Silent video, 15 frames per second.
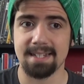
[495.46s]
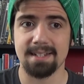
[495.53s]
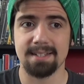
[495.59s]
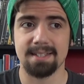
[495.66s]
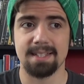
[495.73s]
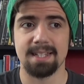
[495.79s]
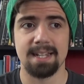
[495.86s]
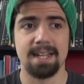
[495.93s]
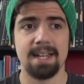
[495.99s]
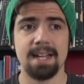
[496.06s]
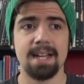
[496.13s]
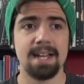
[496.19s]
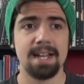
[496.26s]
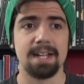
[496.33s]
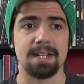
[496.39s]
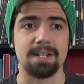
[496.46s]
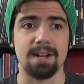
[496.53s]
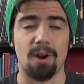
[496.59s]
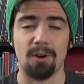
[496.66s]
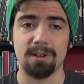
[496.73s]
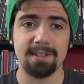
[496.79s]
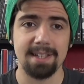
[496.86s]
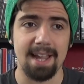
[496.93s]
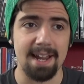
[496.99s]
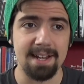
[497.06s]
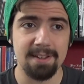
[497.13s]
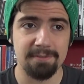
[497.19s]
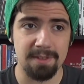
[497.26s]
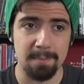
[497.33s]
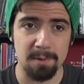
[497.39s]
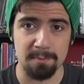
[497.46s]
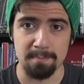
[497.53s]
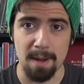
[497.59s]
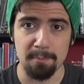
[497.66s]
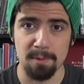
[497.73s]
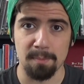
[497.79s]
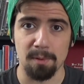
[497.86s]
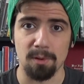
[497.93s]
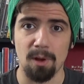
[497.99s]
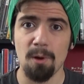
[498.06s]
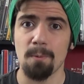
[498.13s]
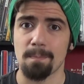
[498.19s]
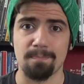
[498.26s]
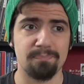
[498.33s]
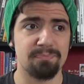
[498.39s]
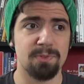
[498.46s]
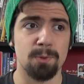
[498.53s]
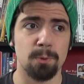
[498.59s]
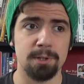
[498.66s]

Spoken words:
just... hardly any of them are memorable. Oh, Thor